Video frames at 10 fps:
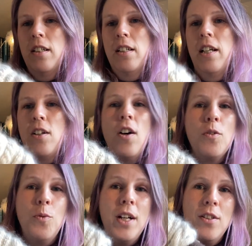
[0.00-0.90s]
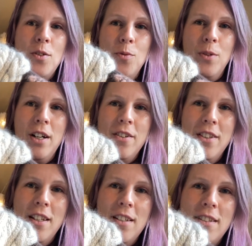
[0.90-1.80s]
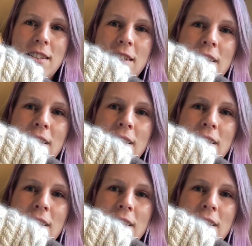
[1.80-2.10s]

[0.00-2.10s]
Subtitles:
I can't wait to wear this.